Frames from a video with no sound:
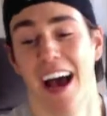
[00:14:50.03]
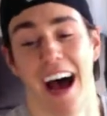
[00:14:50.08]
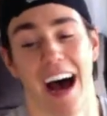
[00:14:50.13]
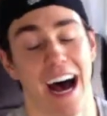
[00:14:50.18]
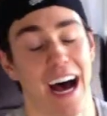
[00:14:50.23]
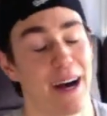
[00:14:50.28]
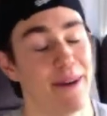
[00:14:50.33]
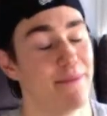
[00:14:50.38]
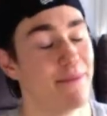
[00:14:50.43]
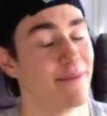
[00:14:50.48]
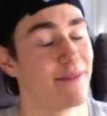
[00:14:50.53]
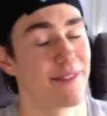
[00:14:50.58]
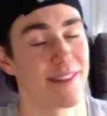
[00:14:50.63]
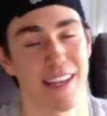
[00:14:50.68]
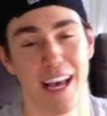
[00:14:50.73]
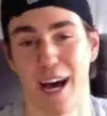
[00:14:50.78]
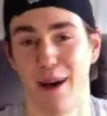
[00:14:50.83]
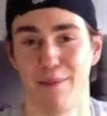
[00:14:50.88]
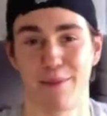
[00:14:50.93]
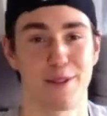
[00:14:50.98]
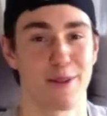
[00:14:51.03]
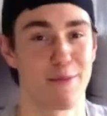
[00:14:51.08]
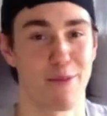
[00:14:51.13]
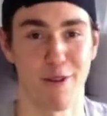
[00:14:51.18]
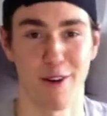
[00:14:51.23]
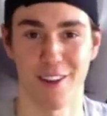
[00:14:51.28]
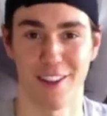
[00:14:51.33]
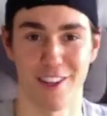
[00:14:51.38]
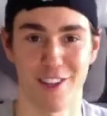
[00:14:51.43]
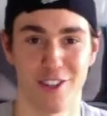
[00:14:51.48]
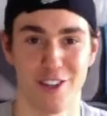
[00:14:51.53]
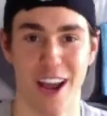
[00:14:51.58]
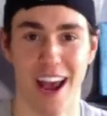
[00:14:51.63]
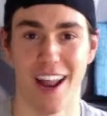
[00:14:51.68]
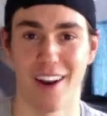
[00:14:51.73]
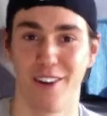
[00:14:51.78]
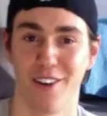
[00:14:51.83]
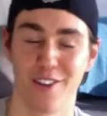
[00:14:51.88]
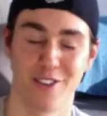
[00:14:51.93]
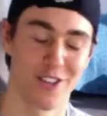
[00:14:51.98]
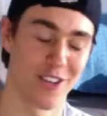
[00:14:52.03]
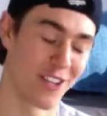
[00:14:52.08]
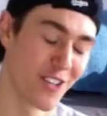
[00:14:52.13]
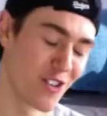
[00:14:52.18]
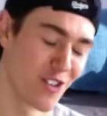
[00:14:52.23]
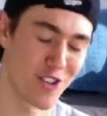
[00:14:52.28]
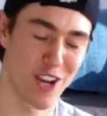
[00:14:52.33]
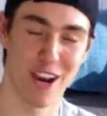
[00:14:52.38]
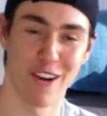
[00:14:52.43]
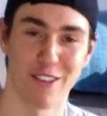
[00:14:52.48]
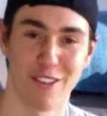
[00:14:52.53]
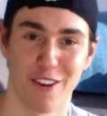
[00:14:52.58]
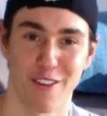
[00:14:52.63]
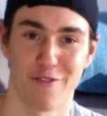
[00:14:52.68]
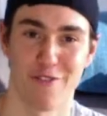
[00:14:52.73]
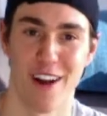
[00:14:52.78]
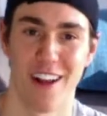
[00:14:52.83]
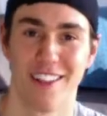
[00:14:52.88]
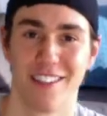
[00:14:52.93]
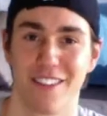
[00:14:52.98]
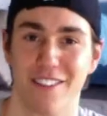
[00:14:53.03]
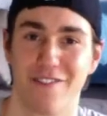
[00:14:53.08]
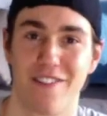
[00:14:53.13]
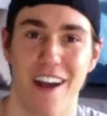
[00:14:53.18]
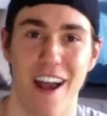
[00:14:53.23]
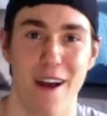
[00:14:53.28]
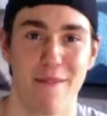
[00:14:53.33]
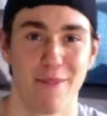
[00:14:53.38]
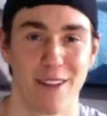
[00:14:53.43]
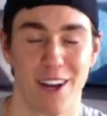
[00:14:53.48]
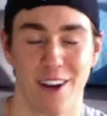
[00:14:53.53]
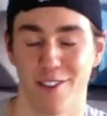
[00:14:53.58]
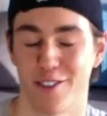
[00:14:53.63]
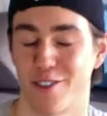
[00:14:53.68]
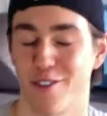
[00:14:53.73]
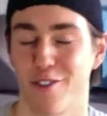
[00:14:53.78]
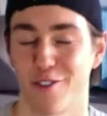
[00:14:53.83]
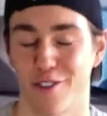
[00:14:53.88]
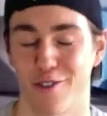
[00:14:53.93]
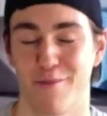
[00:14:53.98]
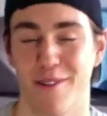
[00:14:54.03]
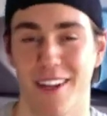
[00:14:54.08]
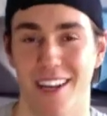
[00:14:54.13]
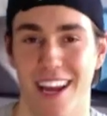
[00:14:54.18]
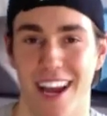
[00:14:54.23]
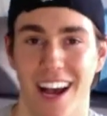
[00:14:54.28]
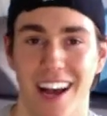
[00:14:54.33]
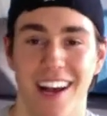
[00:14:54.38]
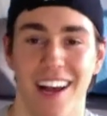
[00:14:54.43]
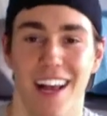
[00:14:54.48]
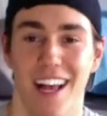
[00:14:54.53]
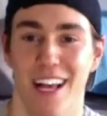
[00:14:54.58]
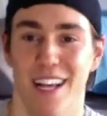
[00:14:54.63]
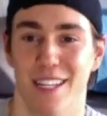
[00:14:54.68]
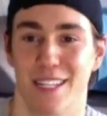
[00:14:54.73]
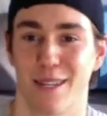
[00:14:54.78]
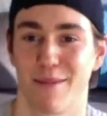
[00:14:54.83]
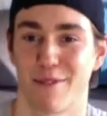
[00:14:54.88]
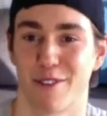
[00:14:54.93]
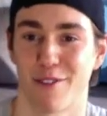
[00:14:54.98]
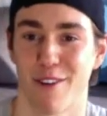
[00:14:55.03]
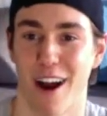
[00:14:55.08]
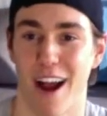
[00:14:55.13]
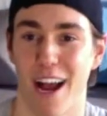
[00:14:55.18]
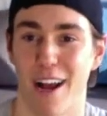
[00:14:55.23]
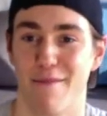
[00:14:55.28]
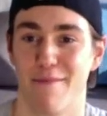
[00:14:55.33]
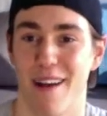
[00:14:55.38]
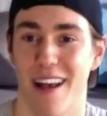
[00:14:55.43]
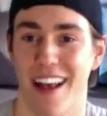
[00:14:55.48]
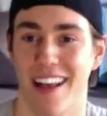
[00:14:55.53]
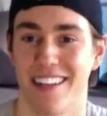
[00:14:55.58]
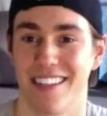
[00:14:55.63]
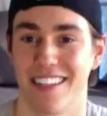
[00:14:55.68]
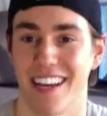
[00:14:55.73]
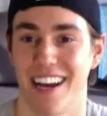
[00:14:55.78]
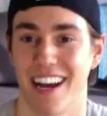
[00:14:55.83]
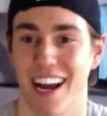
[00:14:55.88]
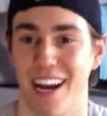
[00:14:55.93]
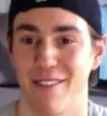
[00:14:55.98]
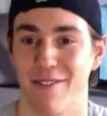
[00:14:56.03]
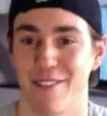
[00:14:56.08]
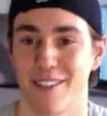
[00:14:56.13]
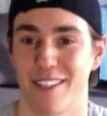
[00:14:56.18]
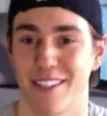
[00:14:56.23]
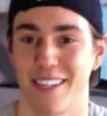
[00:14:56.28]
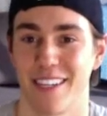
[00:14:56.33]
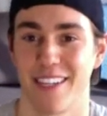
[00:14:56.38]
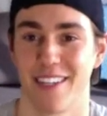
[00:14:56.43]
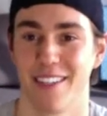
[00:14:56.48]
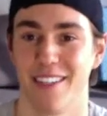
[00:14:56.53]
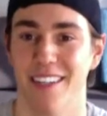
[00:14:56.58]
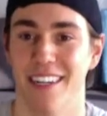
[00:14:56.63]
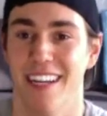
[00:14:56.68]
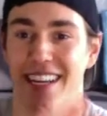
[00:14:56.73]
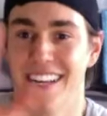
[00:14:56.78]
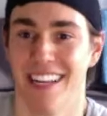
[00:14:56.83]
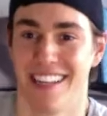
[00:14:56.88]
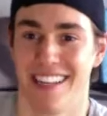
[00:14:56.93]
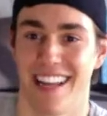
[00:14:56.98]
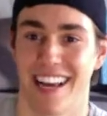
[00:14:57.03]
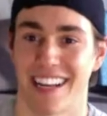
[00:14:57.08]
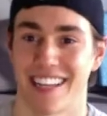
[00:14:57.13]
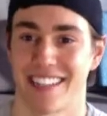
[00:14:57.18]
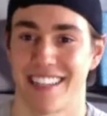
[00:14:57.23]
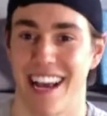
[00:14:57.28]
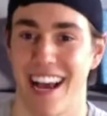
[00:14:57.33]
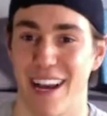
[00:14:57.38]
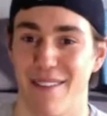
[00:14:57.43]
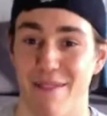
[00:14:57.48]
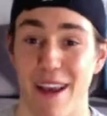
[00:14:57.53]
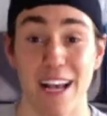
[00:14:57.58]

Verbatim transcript: Um, to help support this channel, just share with your friends and family on social media, subscribe, and uh, I will see you next time.